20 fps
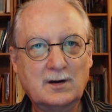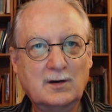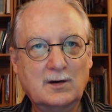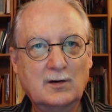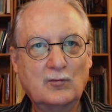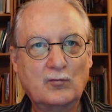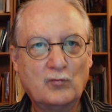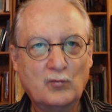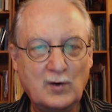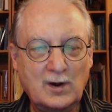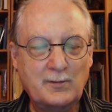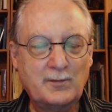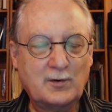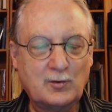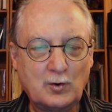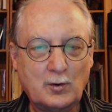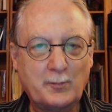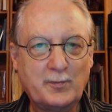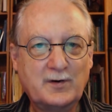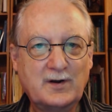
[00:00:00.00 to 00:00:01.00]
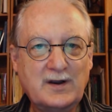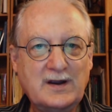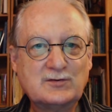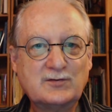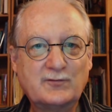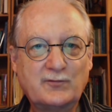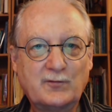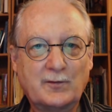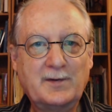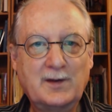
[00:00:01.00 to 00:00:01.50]
dream interpretation
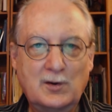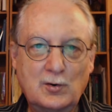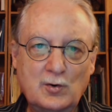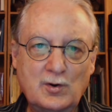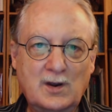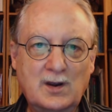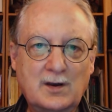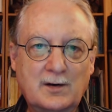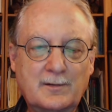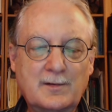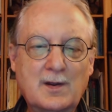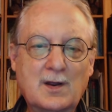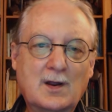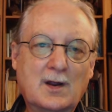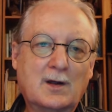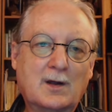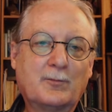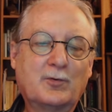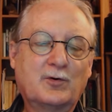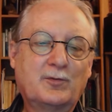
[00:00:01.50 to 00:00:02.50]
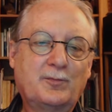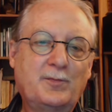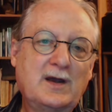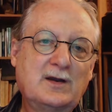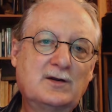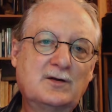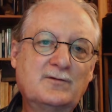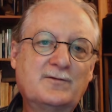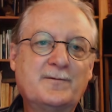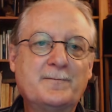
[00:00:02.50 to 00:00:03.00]
from a Jungian
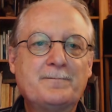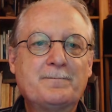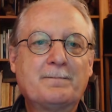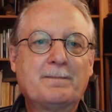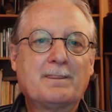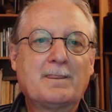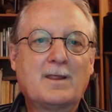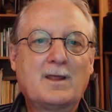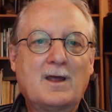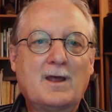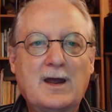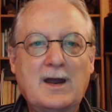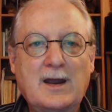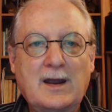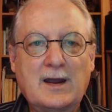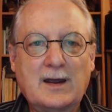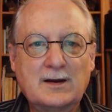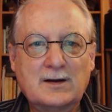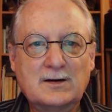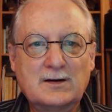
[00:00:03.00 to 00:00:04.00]
perspective, and